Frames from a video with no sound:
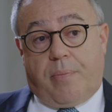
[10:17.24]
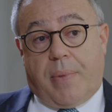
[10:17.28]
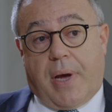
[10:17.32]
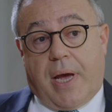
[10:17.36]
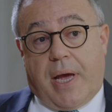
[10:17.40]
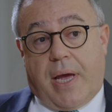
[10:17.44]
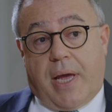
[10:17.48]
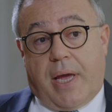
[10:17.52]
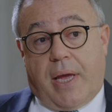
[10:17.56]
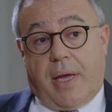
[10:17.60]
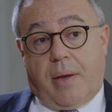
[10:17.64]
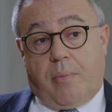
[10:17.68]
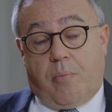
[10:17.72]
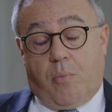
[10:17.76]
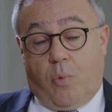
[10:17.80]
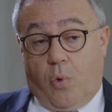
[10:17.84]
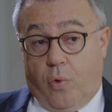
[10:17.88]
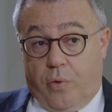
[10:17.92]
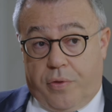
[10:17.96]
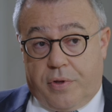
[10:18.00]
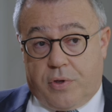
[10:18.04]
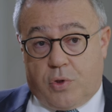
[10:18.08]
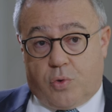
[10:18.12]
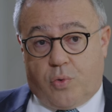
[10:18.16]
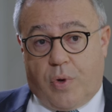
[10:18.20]
by
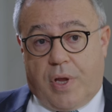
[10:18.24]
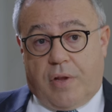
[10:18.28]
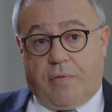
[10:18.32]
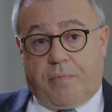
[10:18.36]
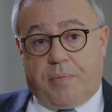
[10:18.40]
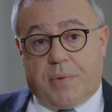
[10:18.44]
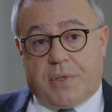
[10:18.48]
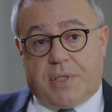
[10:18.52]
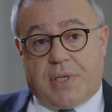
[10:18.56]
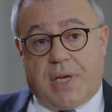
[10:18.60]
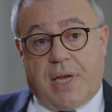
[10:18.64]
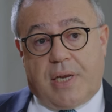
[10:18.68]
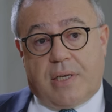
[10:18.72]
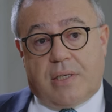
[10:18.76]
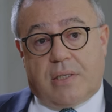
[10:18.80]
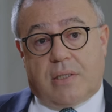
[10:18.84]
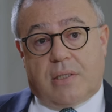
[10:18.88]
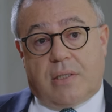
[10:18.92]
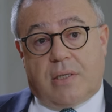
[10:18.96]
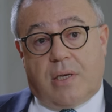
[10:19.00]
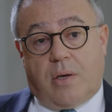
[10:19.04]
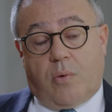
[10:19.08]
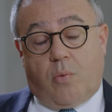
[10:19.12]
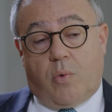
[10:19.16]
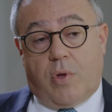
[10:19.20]
more than
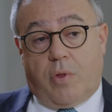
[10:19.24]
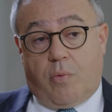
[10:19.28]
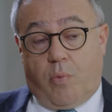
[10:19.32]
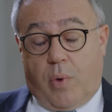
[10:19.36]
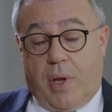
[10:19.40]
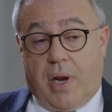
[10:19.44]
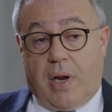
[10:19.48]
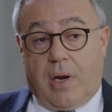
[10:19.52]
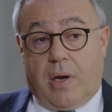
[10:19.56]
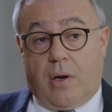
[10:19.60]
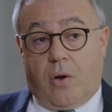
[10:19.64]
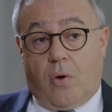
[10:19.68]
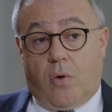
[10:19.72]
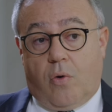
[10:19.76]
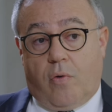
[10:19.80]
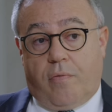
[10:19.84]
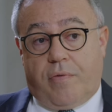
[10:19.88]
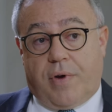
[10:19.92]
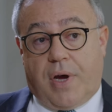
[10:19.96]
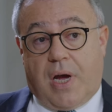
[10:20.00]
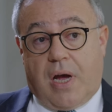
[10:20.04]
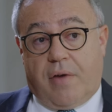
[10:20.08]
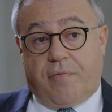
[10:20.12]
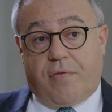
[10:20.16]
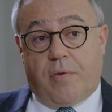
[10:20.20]
12%, uh, with well
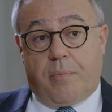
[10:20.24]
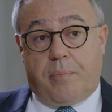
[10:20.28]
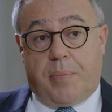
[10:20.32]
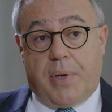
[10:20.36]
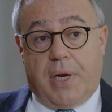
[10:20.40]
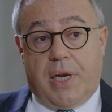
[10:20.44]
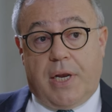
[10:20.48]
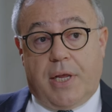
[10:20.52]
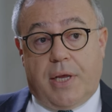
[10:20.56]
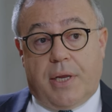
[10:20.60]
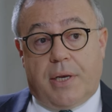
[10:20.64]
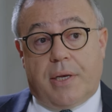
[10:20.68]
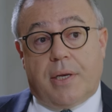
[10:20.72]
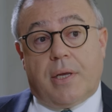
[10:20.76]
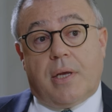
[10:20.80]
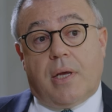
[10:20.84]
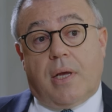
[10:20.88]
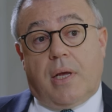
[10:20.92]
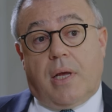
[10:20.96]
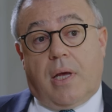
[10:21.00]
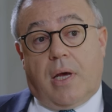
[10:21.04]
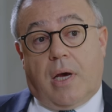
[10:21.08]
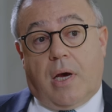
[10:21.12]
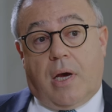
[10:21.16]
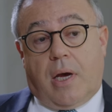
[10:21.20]
over 500 million
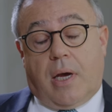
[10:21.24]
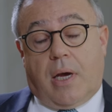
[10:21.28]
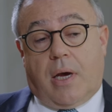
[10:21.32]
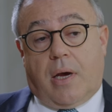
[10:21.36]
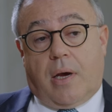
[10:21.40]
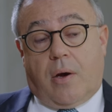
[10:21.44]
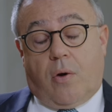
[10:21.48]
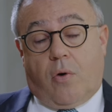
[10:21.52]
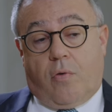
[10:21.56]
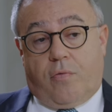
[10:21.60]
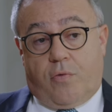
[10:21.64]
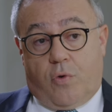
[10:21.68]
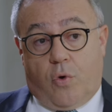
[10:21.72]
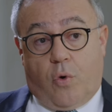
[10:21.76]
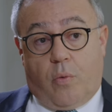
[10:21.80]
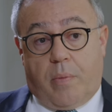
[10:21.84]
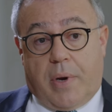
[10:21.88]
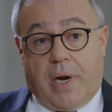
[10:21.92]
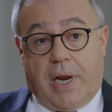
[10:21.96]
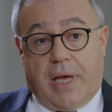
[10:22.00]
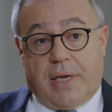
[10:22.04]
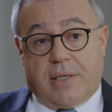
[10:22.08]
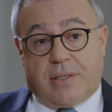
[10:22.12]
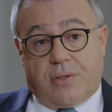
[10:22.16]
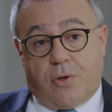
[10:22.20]
uh, of
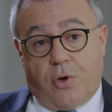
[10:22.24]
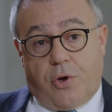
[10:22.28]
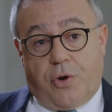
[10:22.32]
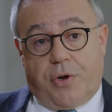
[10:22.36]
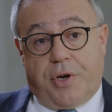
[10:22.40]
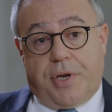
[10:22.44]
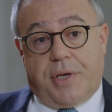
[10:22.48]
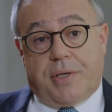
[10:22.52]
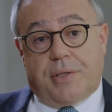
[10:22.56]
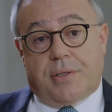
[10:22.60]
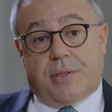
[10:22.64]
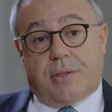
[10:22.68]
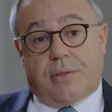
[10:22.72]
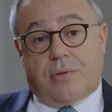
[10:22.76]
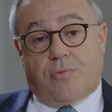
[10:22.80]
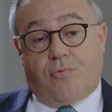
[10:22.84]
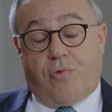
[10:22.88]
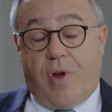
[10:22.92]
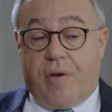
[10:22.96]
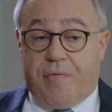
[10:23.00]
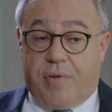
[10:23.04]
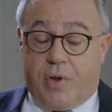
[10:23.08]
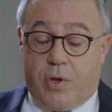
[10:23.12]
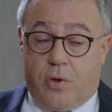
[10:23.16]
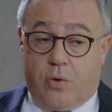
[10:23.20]
normalized earnings.
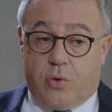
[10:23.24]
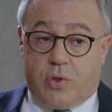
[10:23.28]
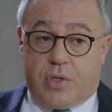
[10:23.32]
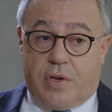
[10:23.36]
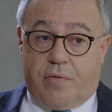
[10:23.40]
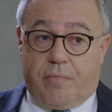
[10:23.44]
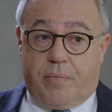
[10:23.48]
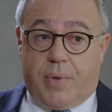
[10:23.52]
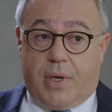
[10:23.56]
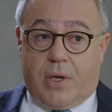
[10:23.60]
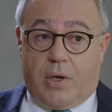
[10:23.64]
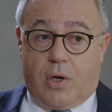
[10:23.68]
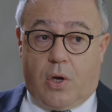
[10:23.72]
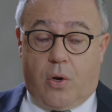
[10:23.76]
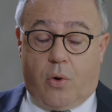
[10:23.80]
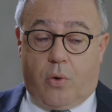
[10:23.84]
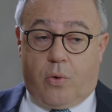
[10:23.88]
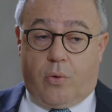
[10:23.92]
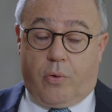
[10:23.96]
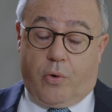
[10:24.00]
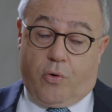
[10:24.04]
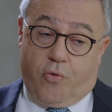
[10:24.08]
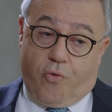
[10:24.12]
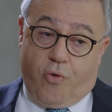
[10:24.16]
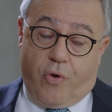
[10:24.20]
Revenues have been
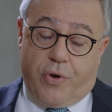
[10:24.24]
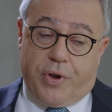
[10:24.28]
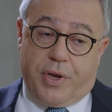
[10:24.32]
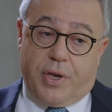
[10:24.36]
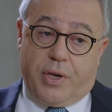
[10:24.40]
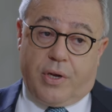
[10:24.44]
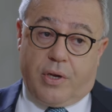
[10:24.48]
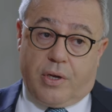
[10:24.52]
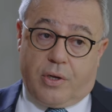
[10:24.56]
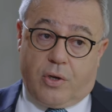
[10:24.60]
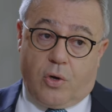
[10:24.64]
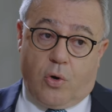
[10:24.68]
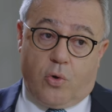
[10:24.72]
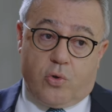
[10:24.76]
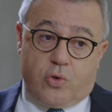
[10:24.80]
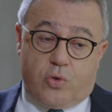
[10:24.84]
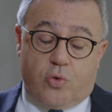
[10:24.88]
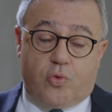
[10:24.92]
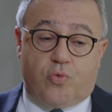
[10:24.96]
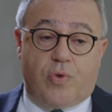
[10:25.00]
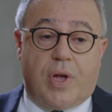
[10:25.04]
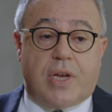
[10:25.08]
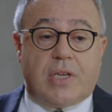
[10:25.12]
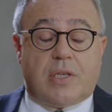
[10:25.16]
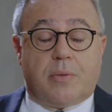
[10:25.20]
growing close to
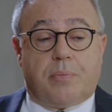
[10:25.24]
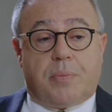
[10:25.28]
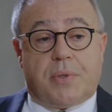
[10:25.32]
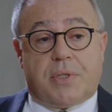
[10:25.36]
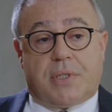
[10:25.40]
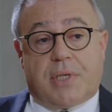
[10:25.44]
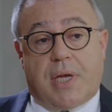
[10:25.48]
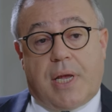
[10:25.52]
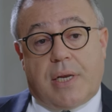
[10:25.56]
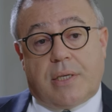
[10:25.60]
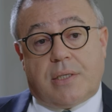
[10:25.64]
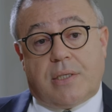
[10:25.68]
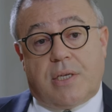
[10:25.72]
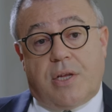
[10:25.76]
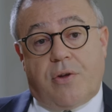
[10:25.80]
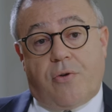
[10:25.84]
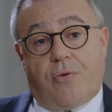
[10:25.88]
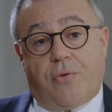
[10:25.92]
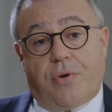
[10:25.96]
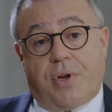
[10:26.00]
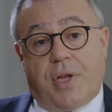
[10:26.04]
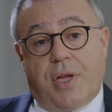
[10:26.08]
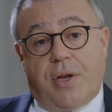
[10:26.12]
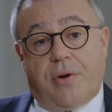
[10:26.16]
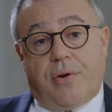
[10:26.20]
20%
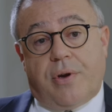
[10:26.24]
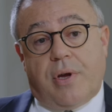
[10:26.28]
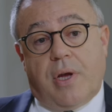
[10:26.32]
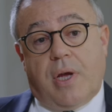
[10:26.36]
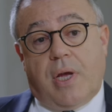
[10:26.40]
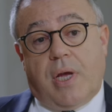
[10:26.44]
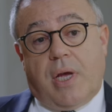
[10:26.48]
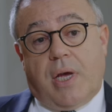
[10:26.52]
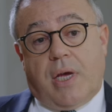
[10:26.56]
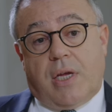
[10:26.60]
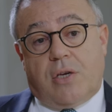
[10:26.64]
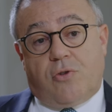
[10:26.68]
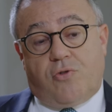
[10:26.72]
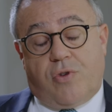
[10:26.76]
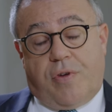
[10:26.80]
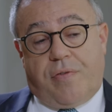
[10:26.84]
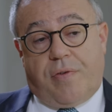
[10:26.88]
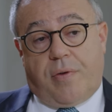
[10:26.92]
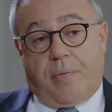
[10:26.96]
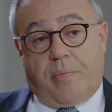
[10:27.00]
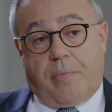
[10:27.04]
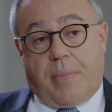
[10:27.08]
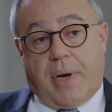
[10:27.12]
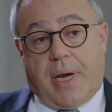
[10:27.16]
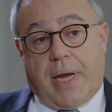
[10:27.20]
year-on-year,
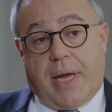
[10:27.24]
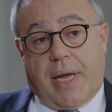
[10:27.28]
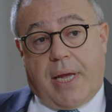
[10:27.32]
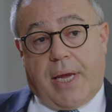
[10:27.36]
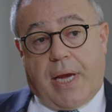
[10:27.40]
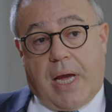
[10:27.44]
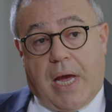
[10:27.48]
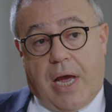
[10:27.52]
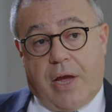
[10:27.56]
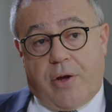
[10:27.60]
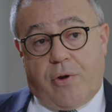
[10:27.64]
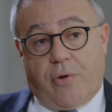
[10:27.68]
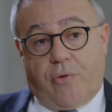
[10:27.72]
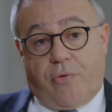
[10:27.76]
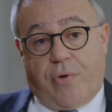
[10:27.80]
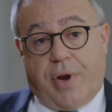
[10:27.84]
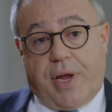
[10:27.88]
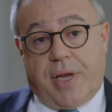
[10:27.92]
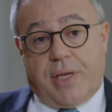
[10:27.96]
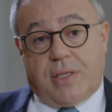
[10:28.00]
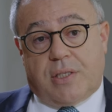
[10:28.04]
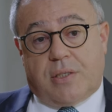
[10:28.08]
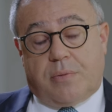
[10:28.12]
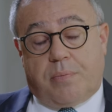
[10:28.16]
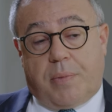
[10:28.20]
driven by higher
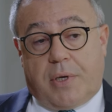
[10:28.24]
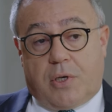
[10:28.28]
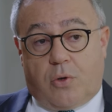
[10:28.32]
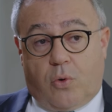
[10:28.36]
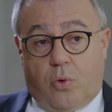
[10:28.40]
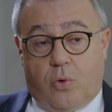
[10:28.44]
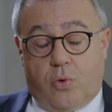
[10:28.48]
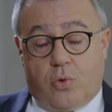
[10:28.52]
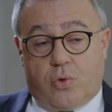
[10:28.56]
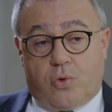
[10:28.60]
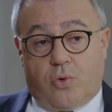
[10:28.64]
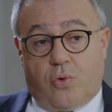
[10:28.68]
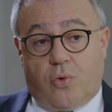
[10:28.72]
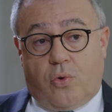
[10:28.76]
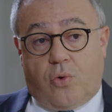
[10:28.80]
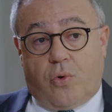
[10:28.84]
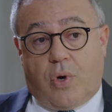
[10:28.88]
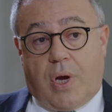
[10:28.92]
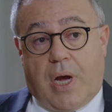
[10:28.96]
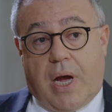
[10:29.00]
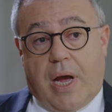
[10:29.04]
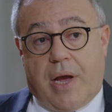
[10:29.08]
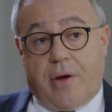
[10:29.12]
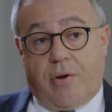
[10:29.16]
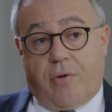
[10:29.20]
rates, but also
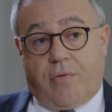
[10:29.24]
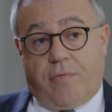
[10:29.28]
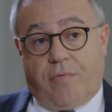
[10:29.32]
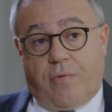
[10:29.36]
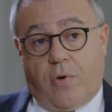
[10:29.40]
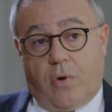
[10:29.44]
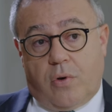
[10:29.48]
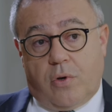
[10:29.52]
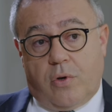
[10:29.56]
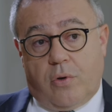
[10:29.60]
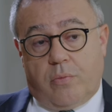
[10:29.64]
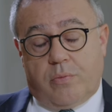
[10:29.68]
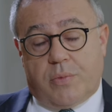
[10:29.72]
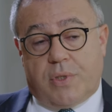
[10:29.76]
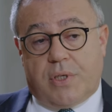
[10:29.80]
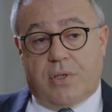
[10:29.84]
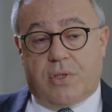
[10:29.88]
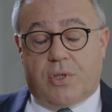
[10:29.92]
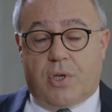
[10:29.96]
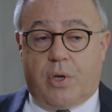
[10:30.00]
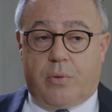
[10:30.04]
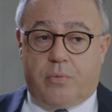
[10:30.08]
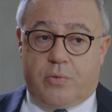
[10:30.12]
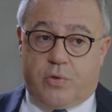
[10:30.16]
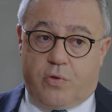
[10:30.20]
higher volumes in
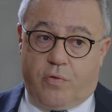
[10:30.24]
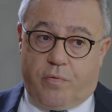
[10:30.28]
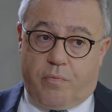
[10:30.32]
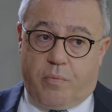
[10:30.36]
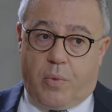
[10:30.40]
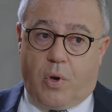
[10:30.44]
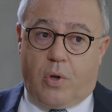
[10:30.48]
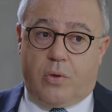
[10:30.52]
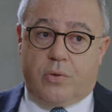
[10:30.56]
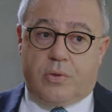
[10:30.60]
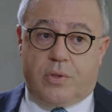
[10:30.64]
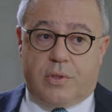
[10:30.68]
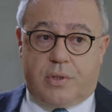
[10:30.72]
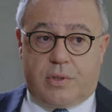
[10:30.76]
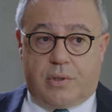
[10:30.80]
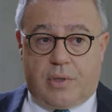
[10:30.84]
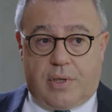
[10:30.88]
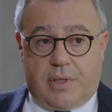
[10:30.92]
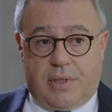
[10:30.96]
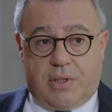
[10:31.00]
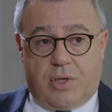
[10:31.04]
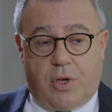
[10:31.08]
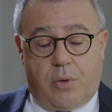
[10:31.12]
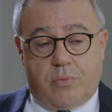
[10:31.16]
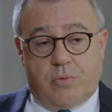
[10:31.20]
terms of bonds,
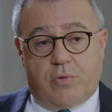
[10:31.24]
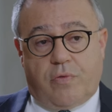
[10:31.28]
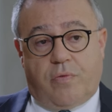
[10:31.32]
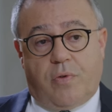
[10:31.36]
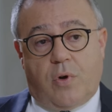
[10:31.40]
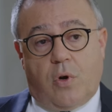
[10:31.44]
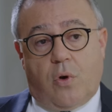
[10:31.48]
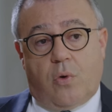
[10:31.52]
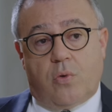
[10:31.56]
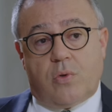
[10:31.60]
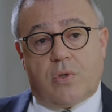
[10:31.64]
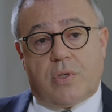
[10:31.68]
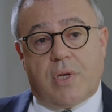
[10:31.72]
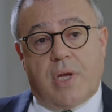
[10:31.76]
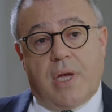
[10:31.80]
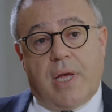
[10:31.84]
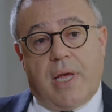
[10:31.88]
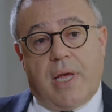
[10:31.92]
in terms of loans,